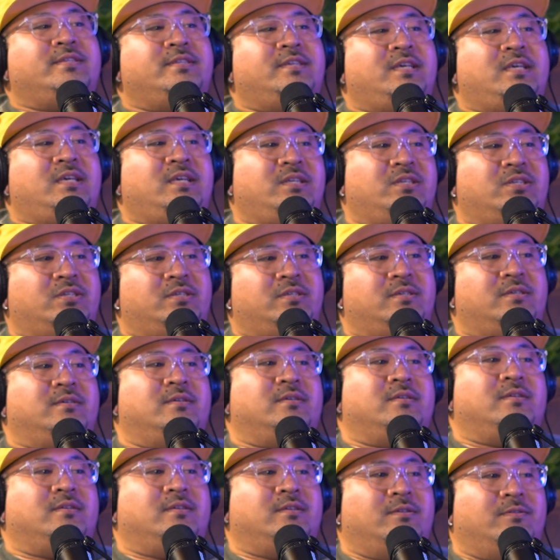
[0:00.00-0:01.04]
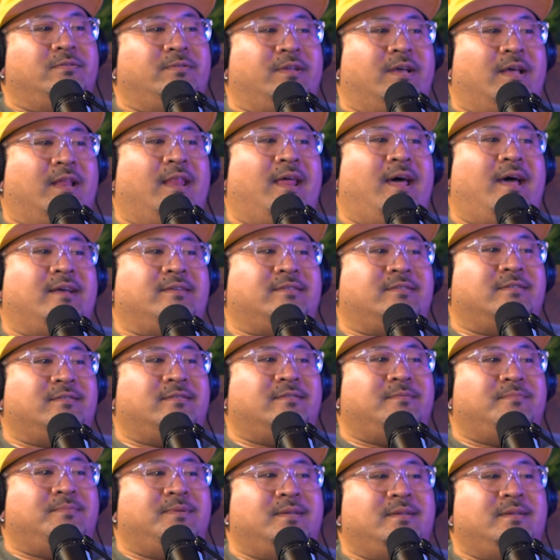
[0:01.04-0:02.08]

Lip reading: you can teach, the class a